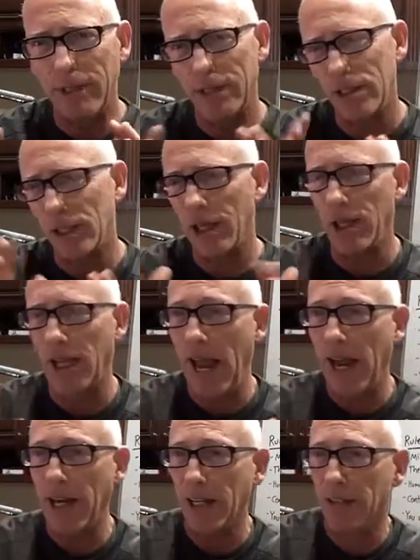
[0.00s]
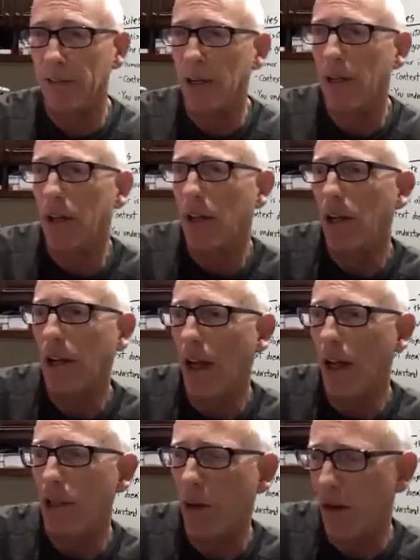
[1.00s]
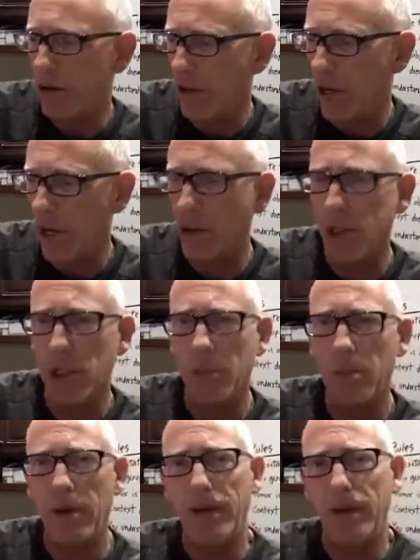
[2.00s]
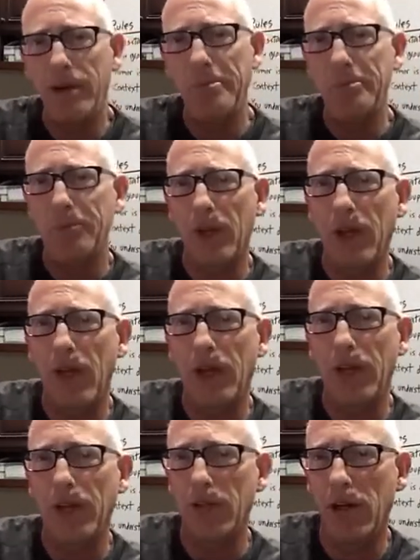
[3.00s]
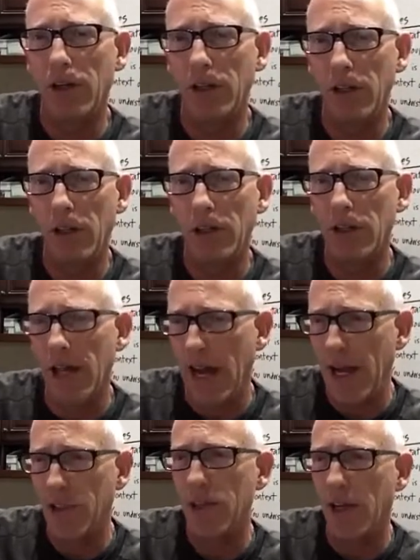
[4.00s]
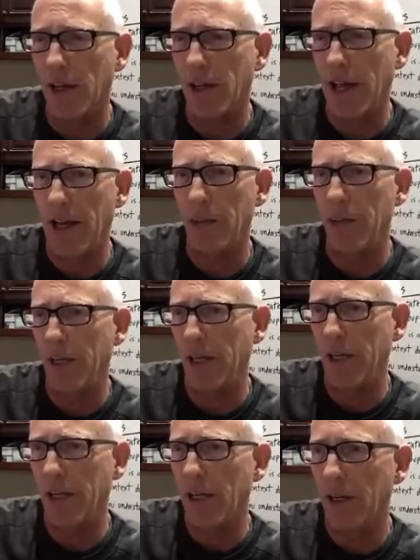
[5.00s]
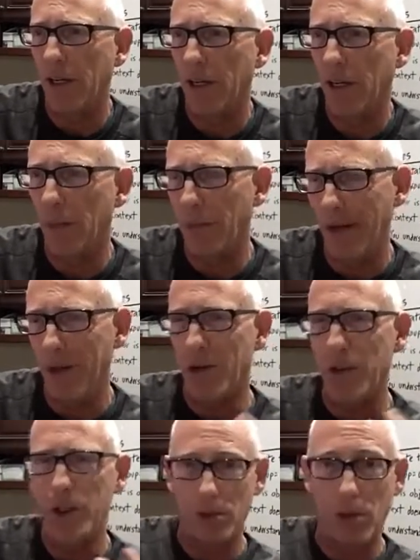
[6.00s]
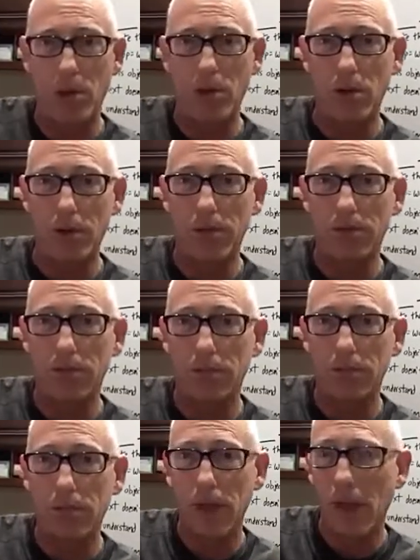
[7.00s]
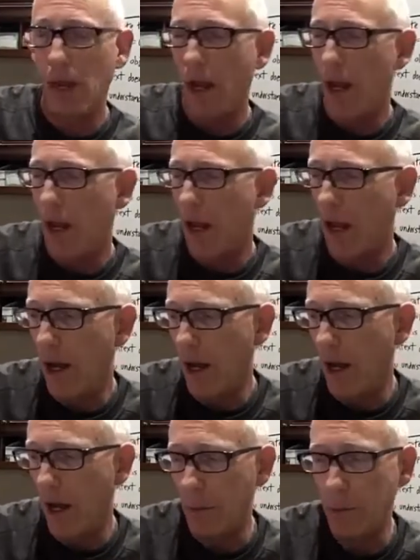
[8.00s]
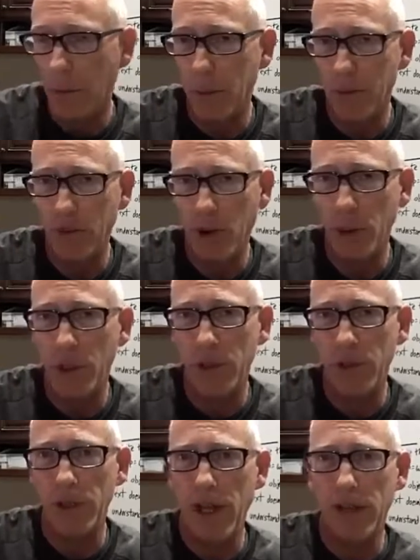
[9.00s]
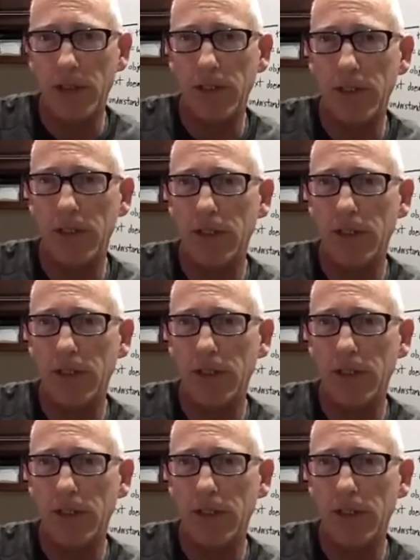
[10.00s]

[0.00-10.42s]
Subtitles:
is a little lacking. And so I thought I would jump on here and give a little class on how to be a better troll. But before we do that,